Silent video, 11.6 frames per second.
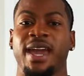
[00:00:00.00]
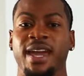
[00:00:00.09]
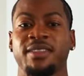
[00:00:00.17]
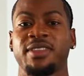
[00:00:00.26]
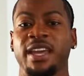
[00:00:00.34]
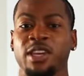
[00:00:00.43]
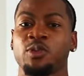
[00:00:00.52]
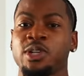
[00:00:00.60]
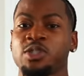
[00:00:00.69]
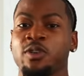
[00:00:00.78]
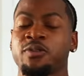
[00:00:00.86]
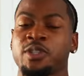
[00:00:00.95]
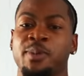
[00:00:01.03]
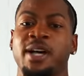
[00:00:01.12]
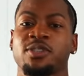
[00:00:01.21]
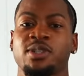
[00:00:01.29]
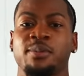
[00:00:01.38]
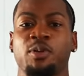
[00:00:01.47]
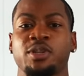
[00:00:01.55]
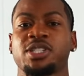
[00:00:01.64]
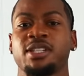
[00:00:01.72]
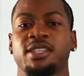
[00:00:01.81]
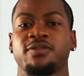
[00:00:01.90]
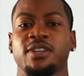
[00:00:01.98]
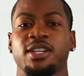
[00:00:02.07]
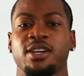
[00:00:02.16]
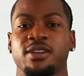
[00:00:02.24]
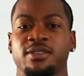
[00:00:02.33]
And thank you to Ritual for sponsoring a portion of this video.